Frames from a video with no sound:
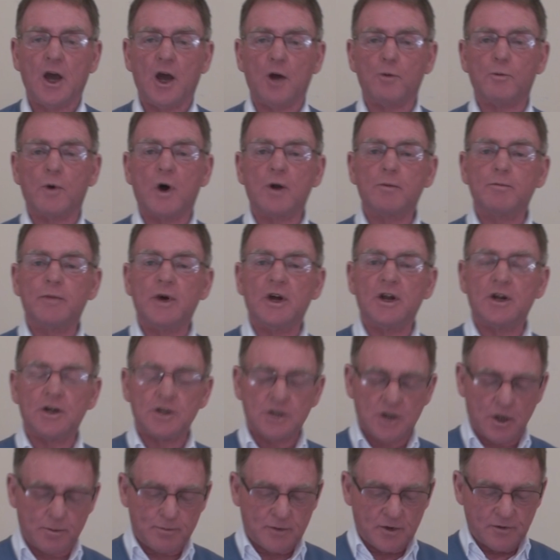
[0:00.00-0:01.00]
In 1 Peter
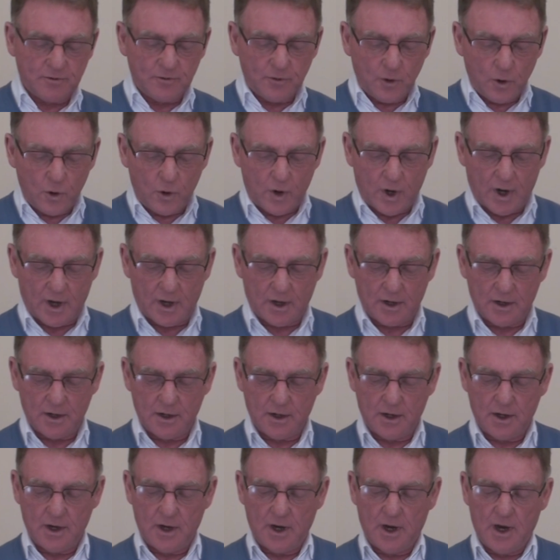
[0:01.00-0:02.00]
chapter 4,
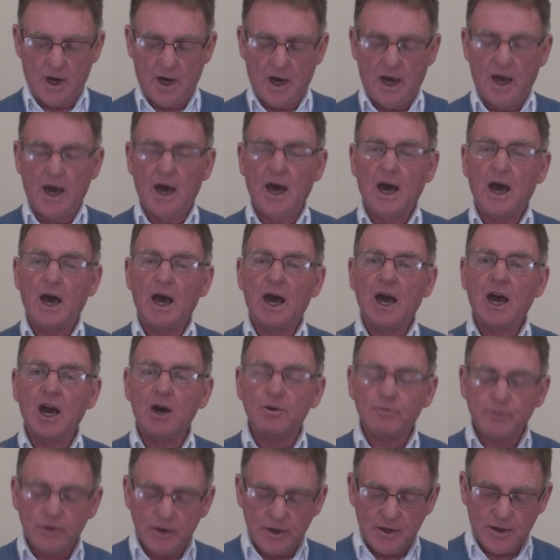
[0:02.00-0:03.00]

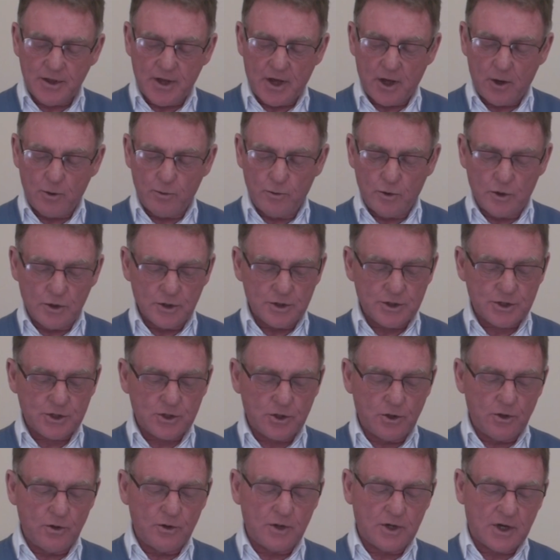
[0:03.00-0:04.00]
"Everything will
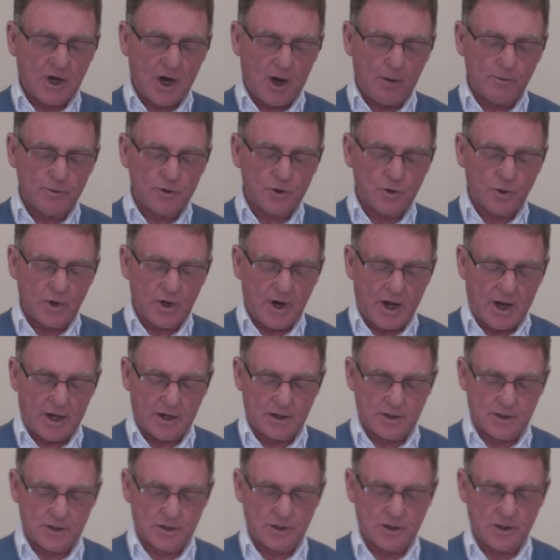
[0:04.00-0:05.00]
soon come to an
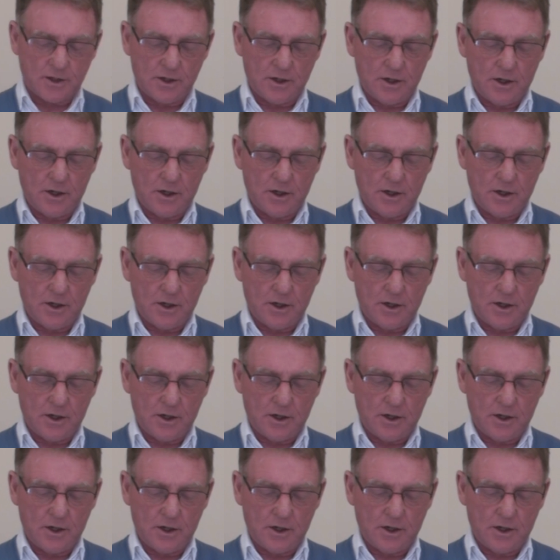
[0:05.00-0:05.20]
end,